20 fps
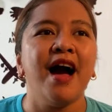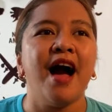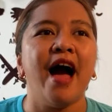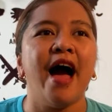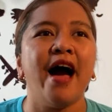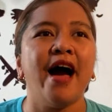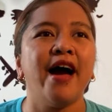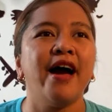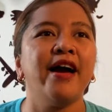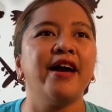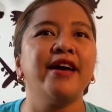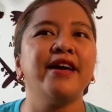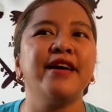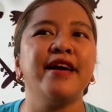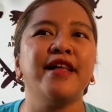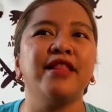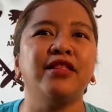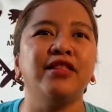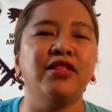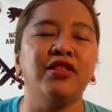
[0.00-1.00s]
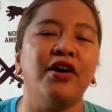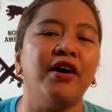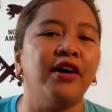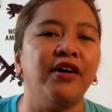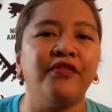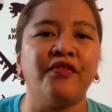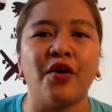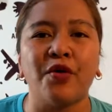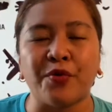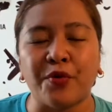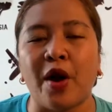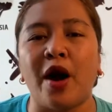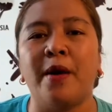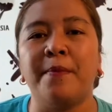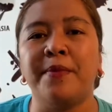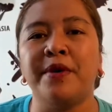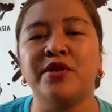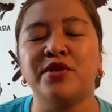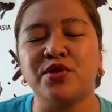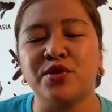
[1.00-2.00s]
I love
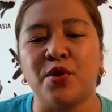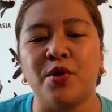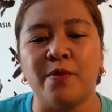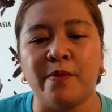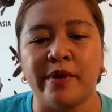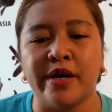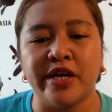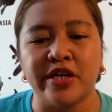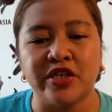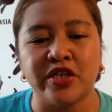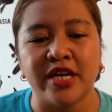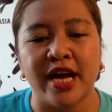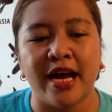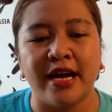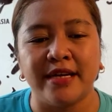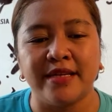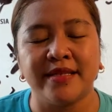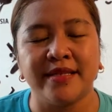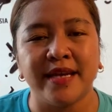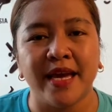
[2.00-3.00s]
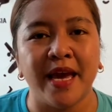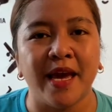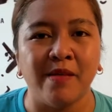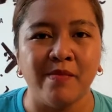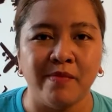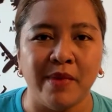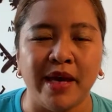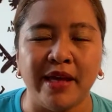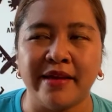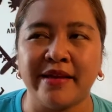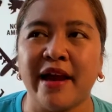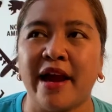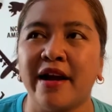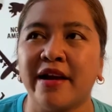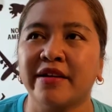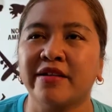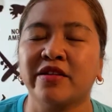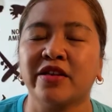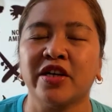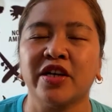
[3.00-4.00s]
Robin so much as a main
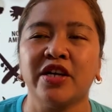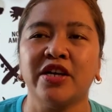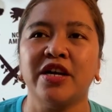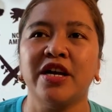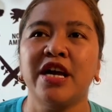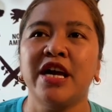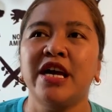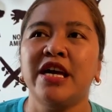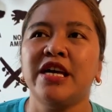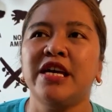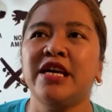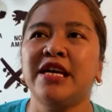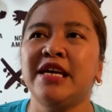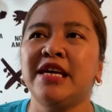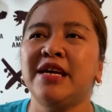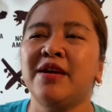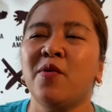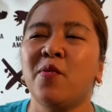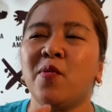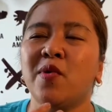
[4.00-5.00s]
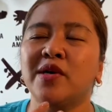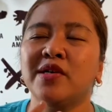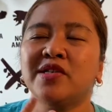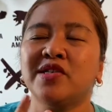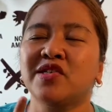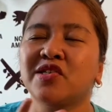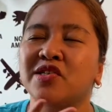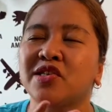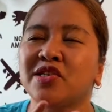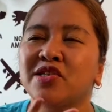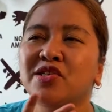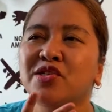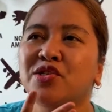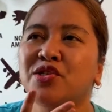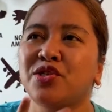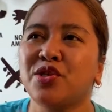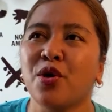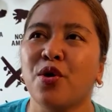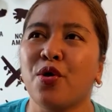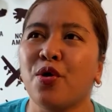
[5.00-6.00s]
character. He was just
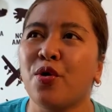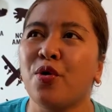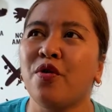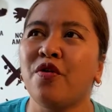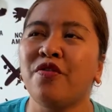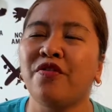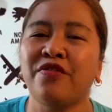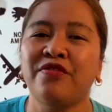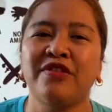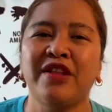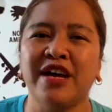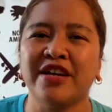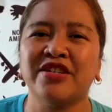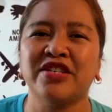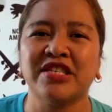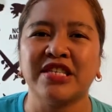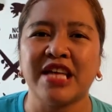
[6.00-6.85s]
so fleshed